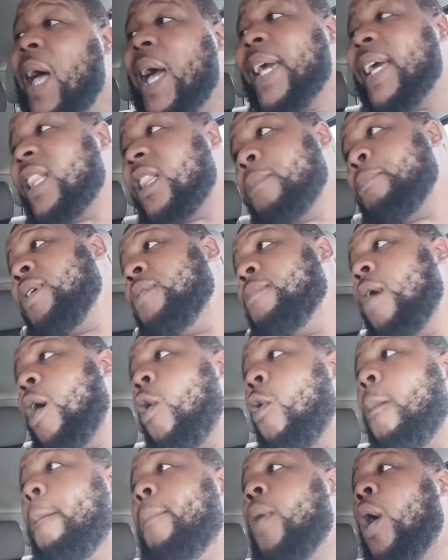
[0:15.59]
get to be my
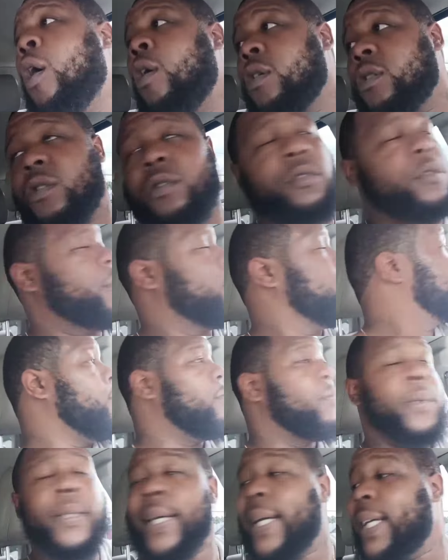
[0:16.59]
own boss.
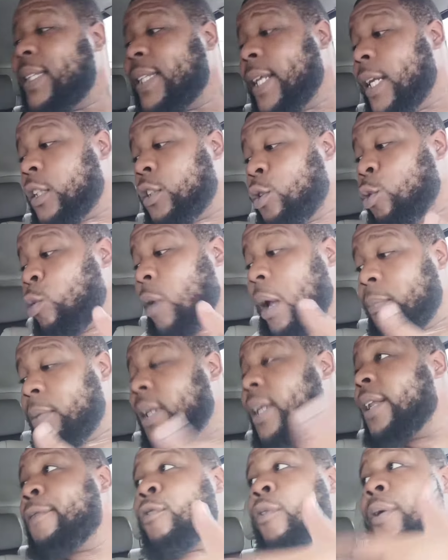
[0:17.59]
And then the dude I'm
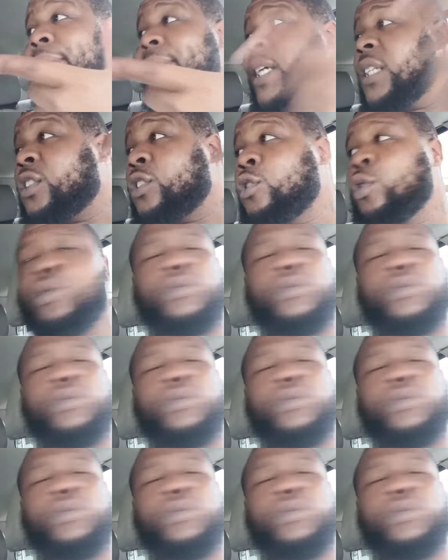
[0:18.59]
delivering this to,